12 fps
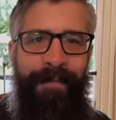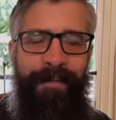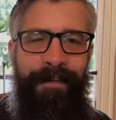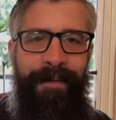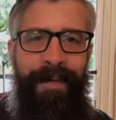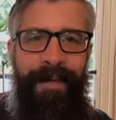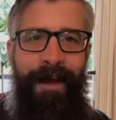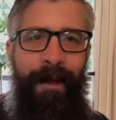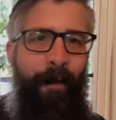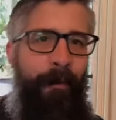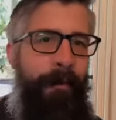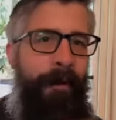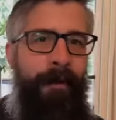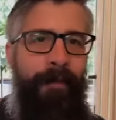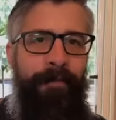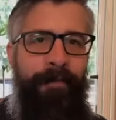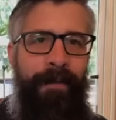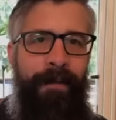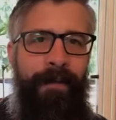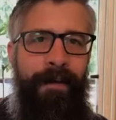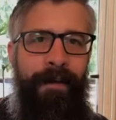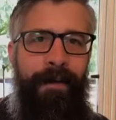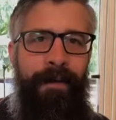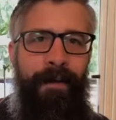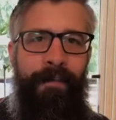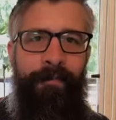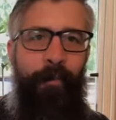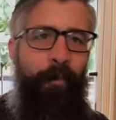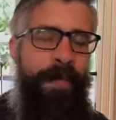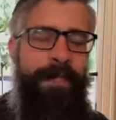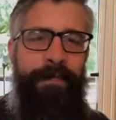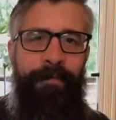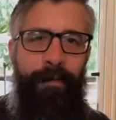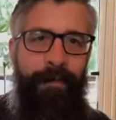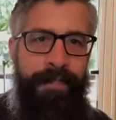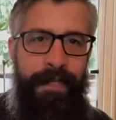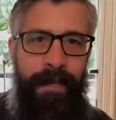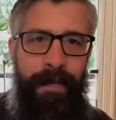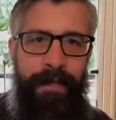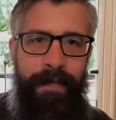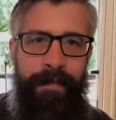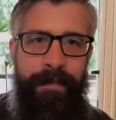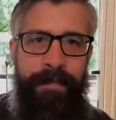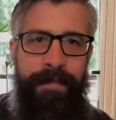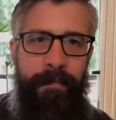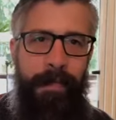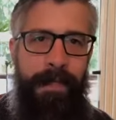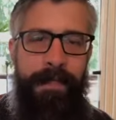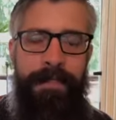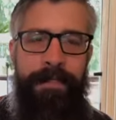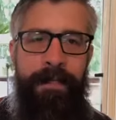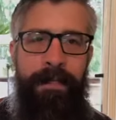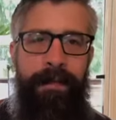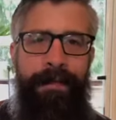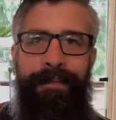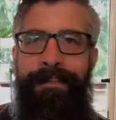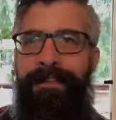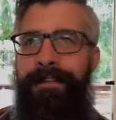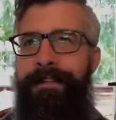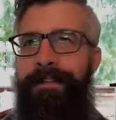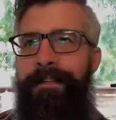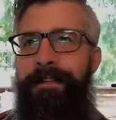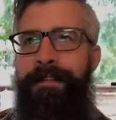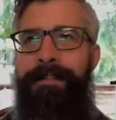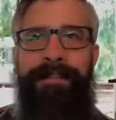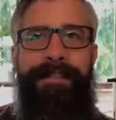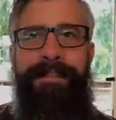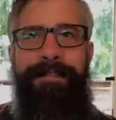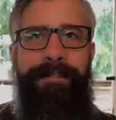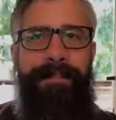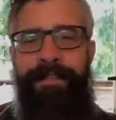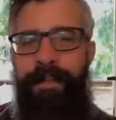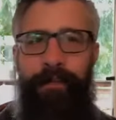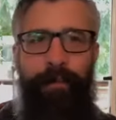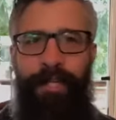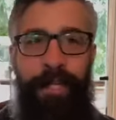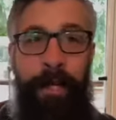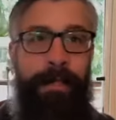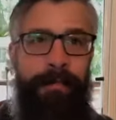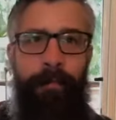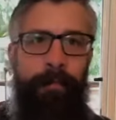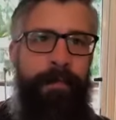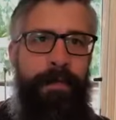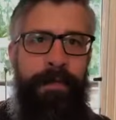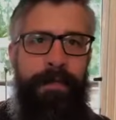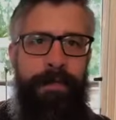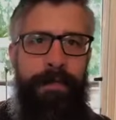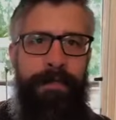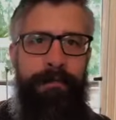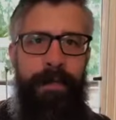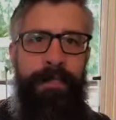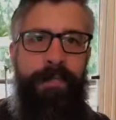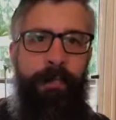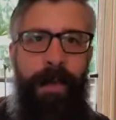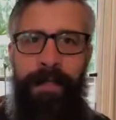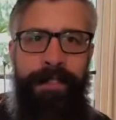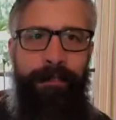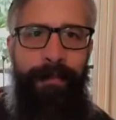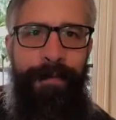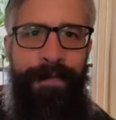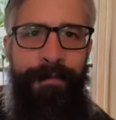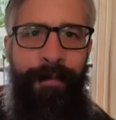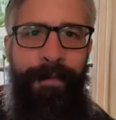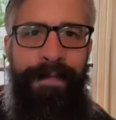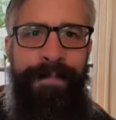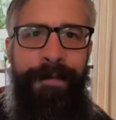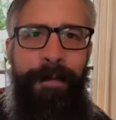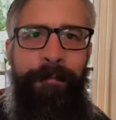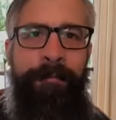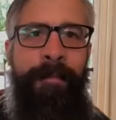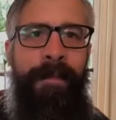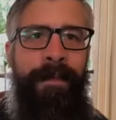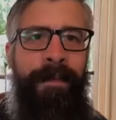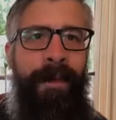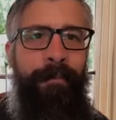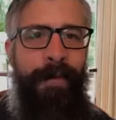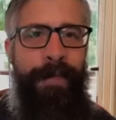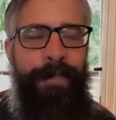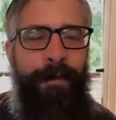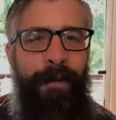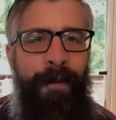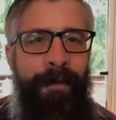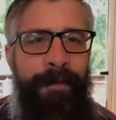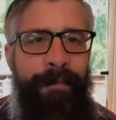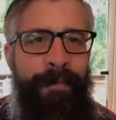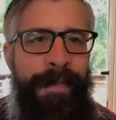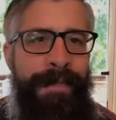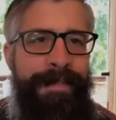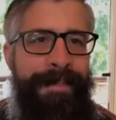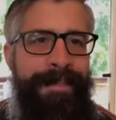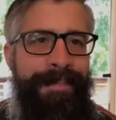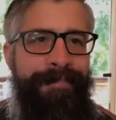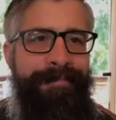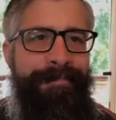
Uh, I hope all of the although the rest of your day is blessed and uh, the, the sun will shine as, most, as, as much as possible this morning. So God bless you all and peace.